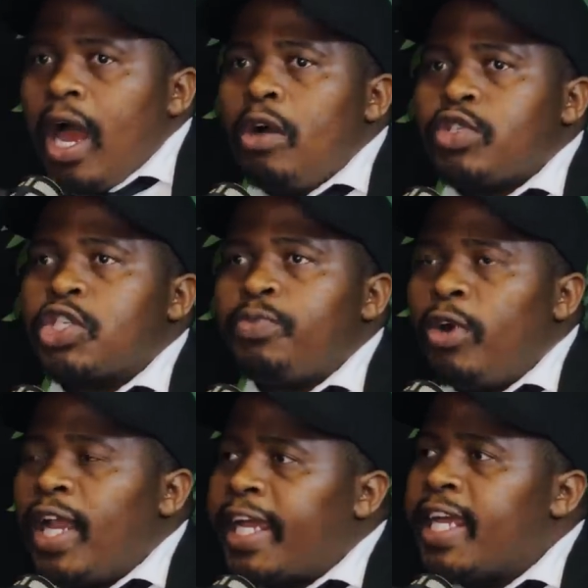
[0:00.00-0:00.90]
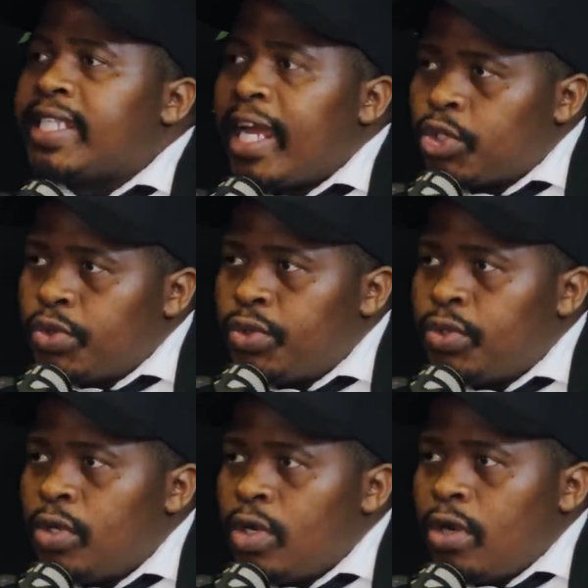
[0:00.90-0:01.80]
A house is more like a
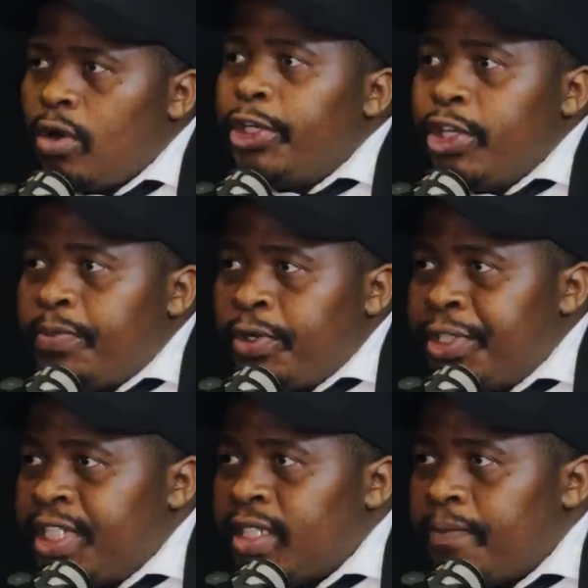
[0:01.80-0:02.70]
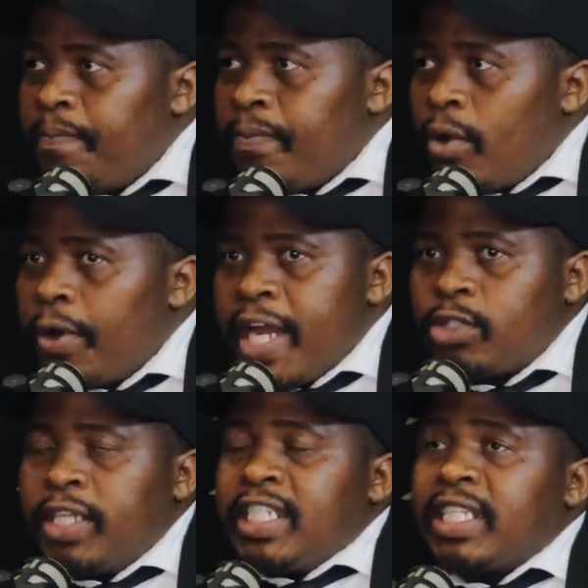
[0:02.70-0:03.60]
tattoo on your body. All
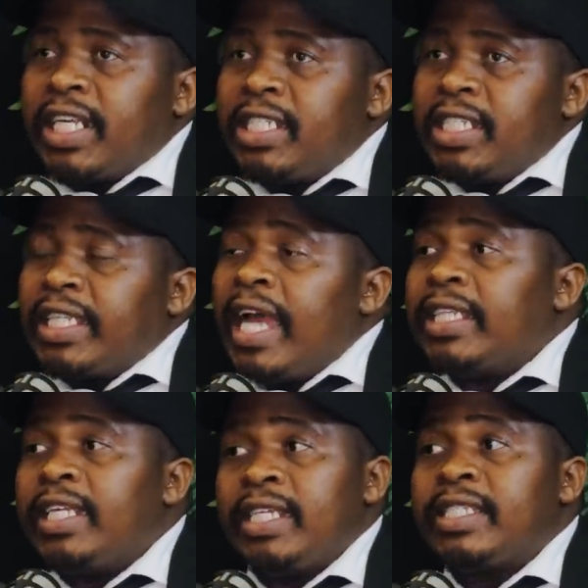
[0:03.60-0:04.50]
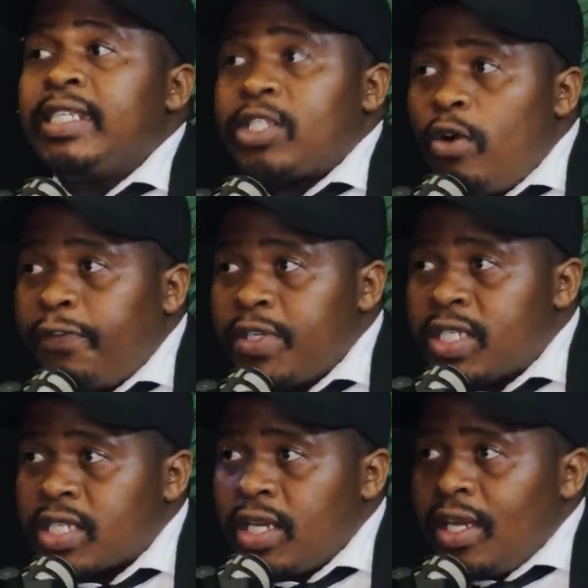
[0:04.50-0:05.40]
right, what is registered at the deeds
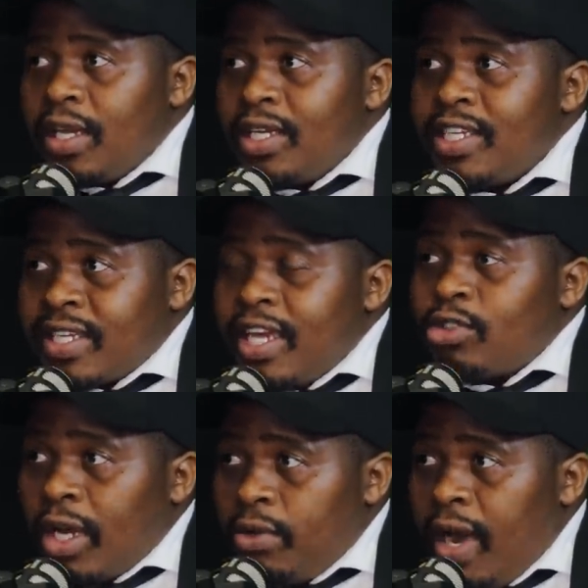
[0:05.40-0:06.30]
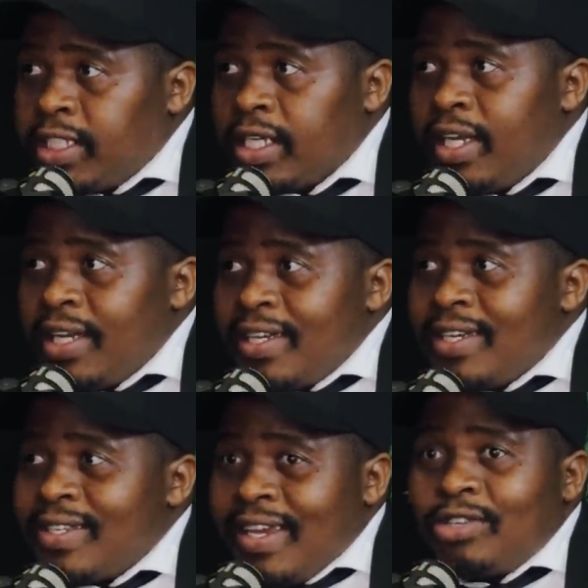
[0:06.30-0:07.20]
office is actually what?
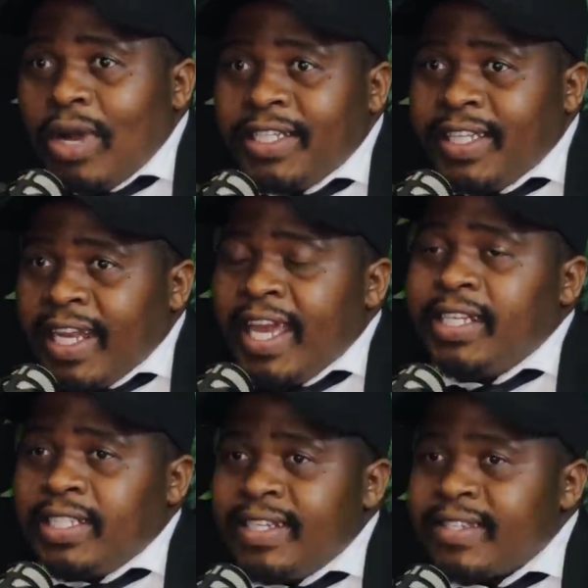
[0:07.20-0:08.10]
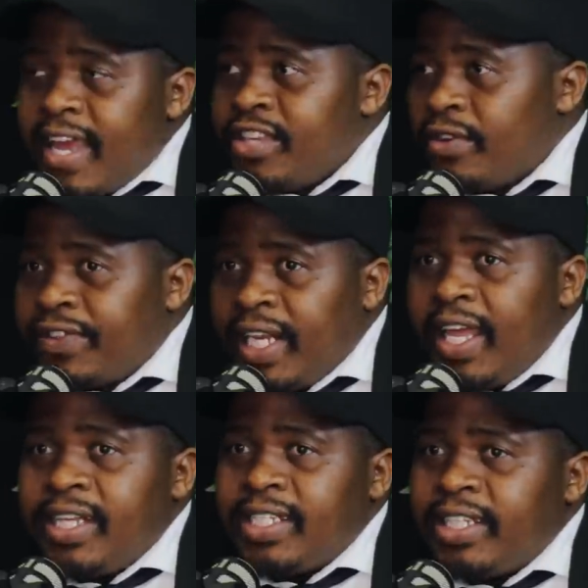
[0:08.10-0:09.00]
Is actually the land, the size of the
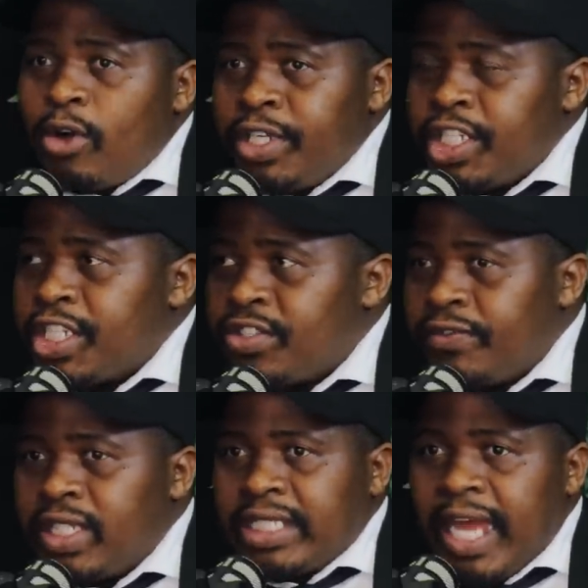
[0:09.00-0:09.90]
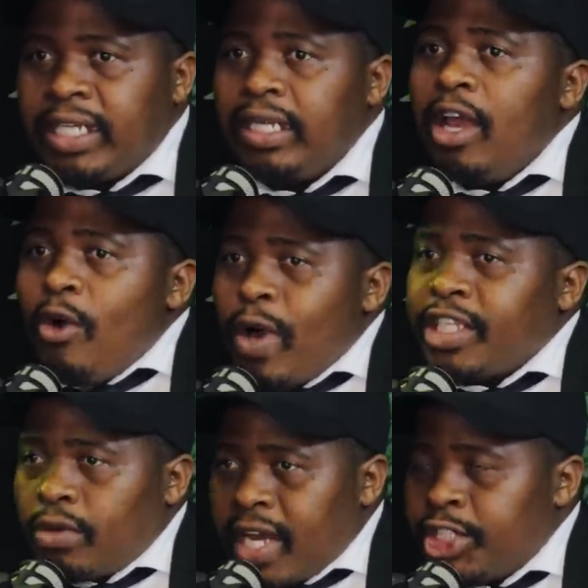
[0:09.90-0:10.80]
land, the conditions of the title,
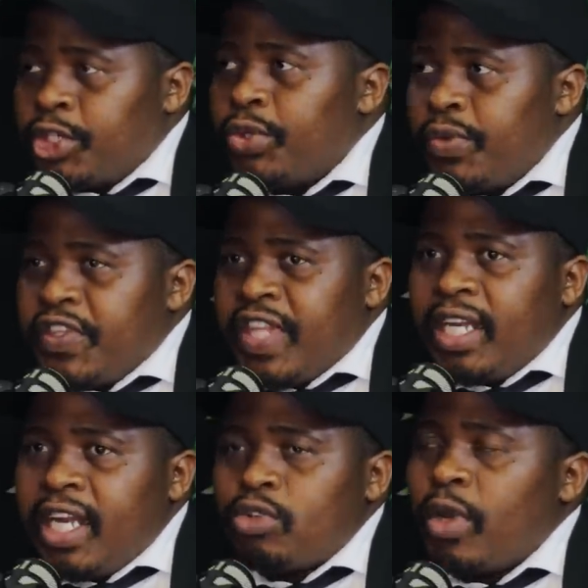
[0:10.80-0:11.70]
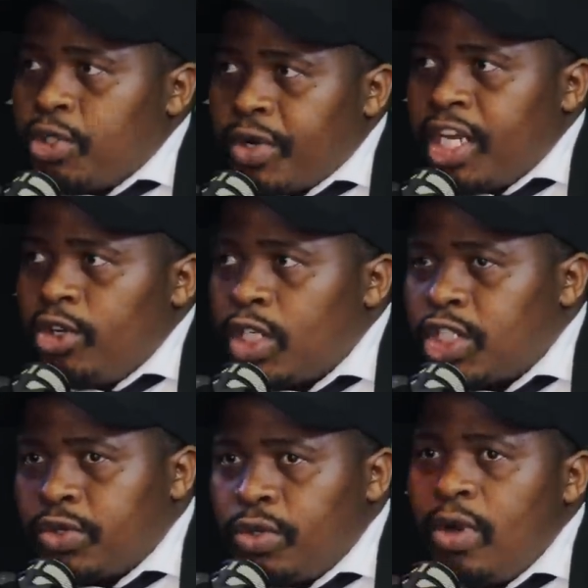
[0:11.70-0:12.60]
what you can do with that land, what you
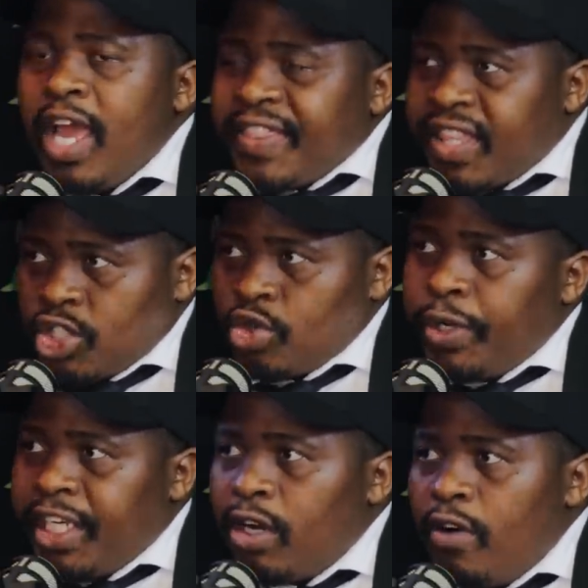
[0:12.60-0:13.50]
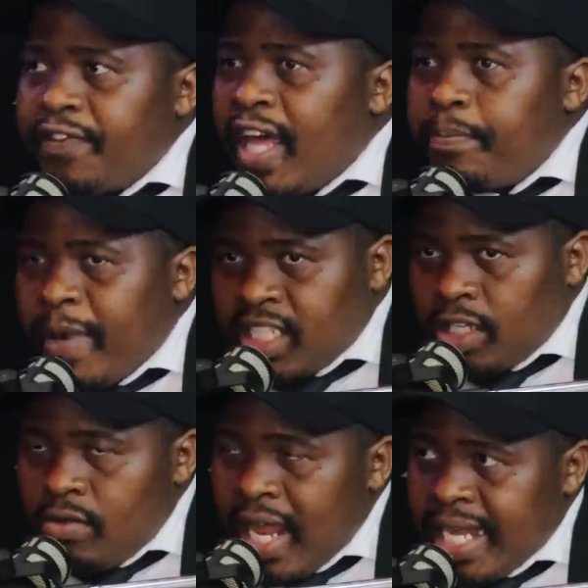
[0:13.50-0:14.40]
cannot do, the zoning of that
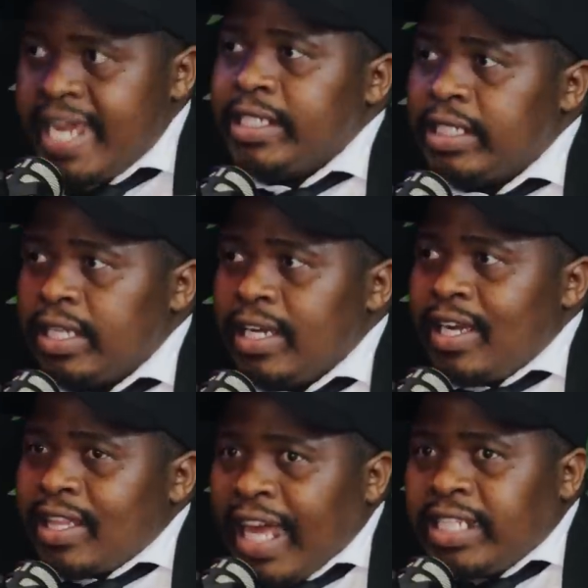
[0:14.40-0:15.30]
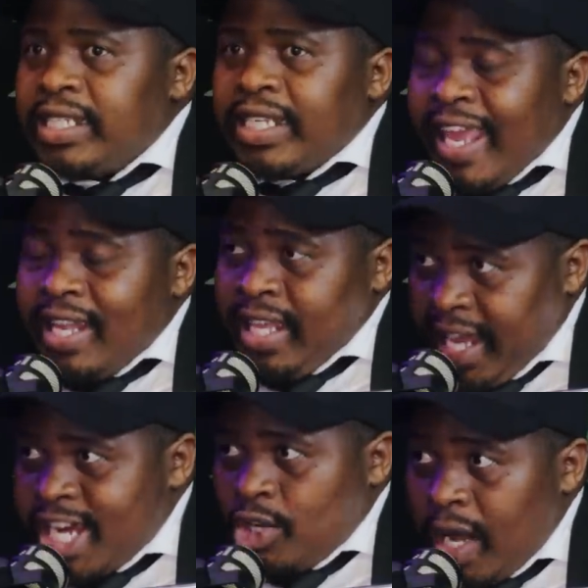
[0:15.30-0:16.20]
particular land. That is
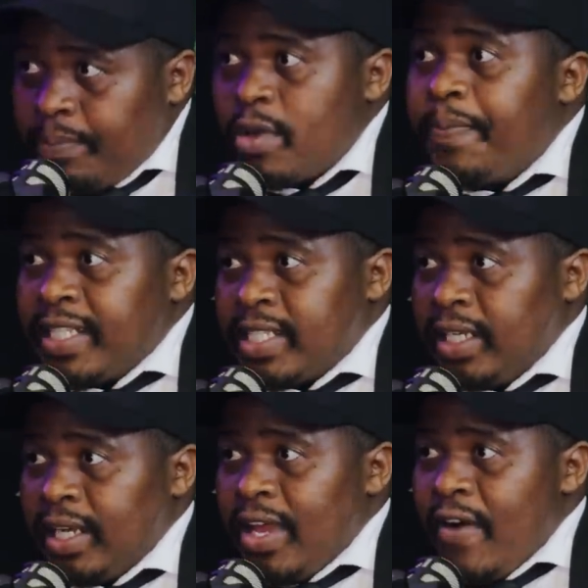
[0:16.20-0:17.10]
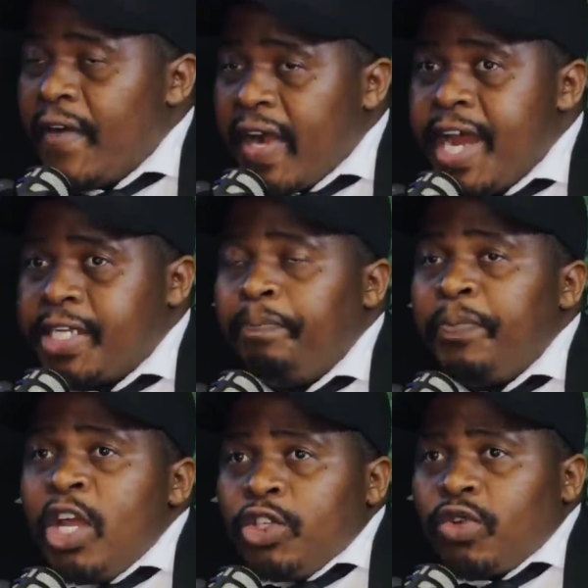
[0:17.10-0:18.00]
the actual property. All right.
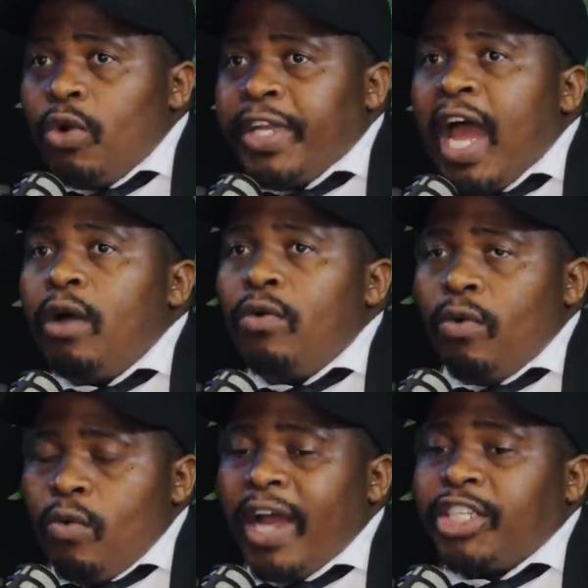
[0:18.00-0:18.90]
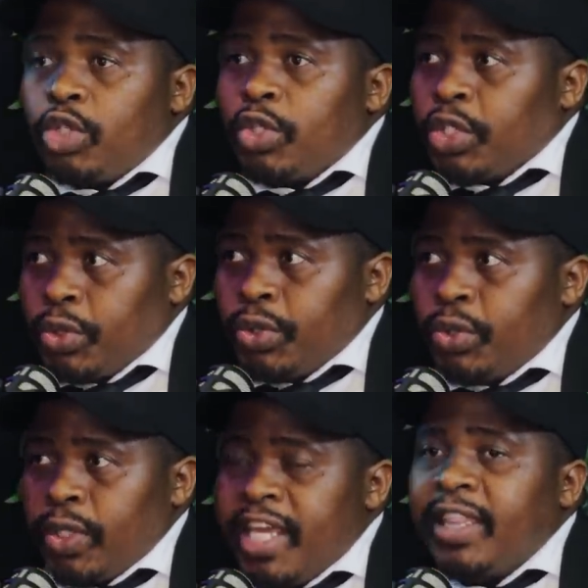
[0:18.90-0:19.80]
So now what you
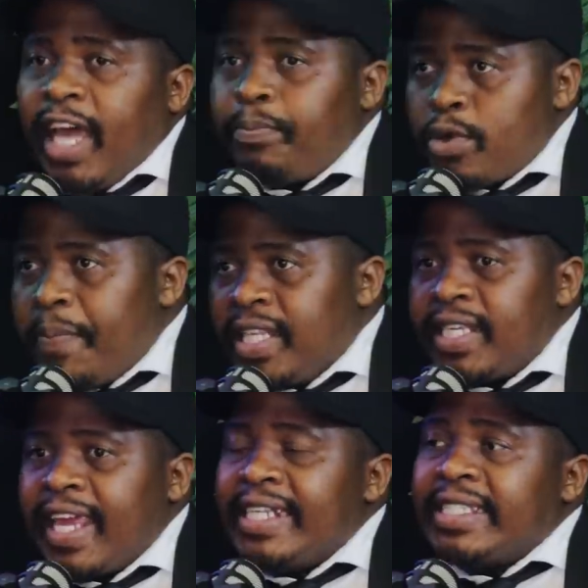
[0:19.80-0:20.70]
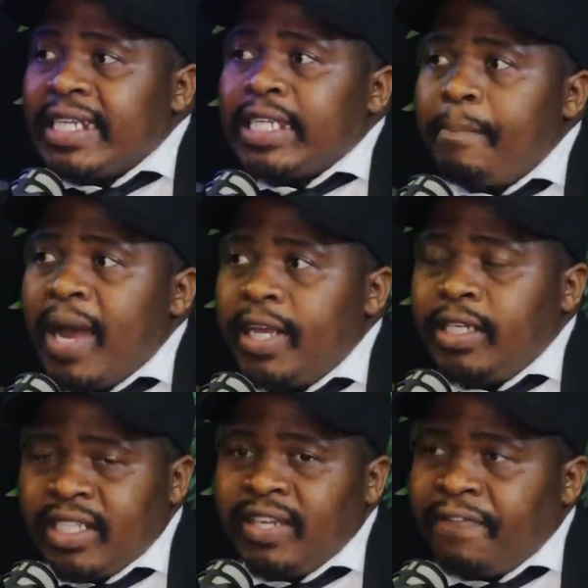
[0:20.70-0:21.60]
do in that property can
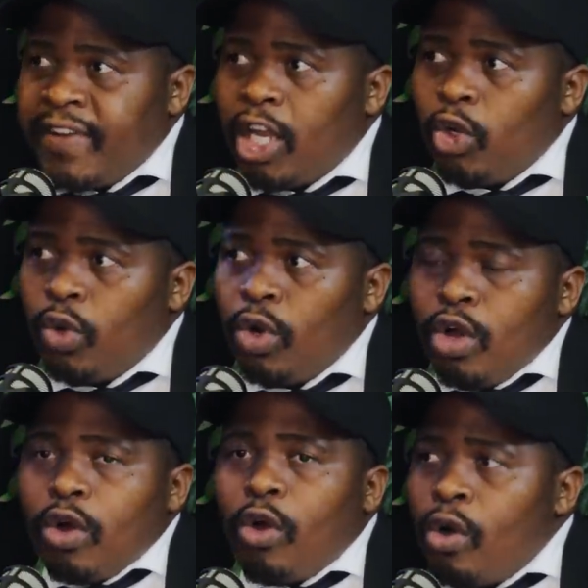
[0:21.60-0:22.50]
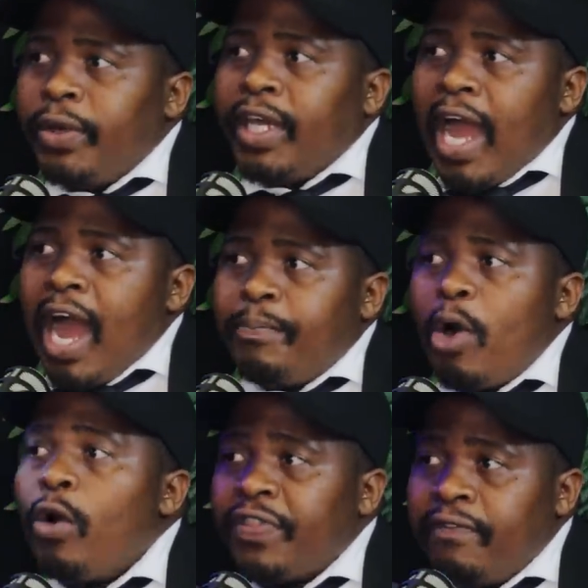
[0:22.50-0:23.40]
determine the value going
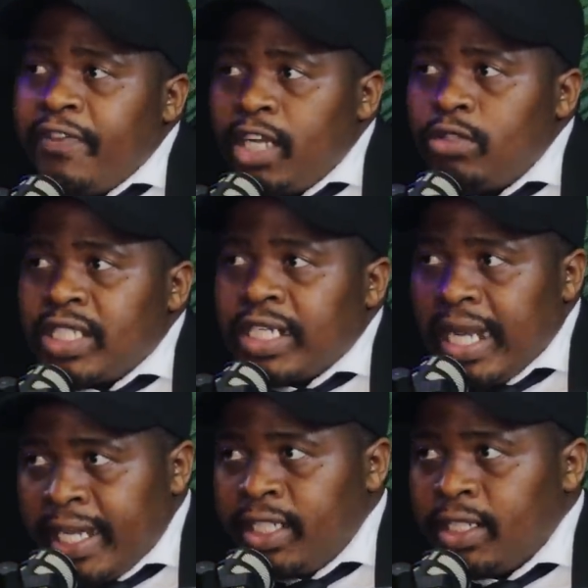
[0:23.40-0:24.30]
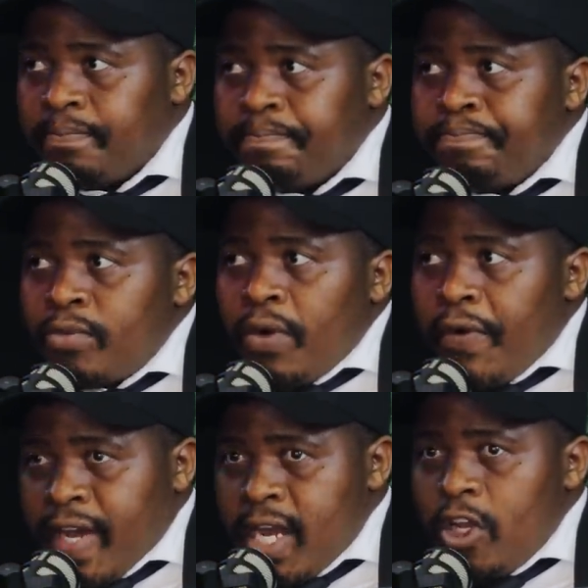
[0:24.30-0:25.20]
up or the value declining.
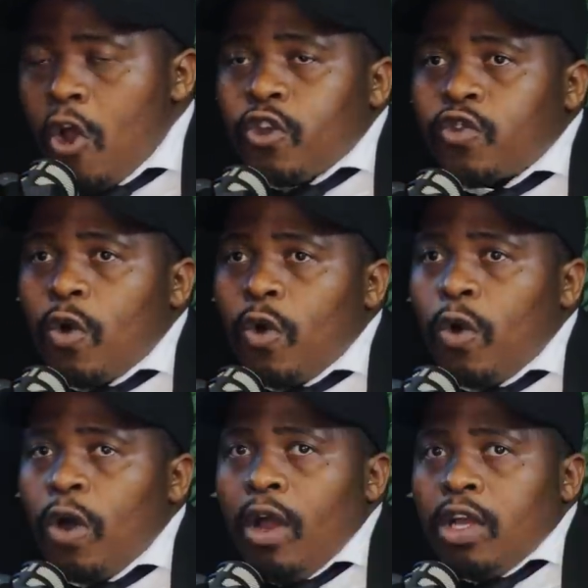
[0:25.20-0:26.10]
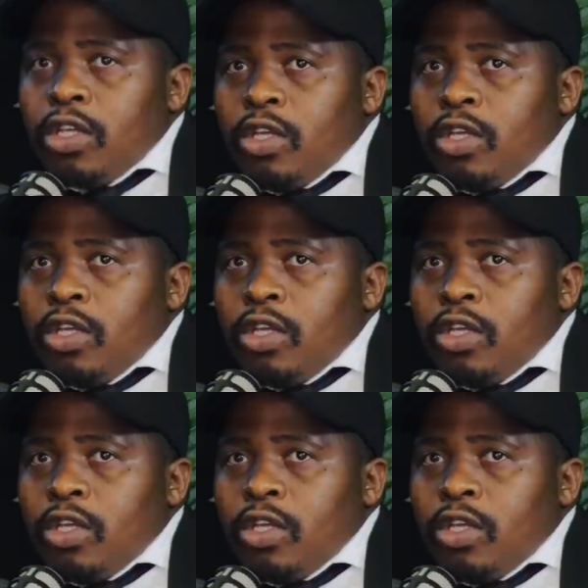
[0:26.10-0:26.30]
Okay. So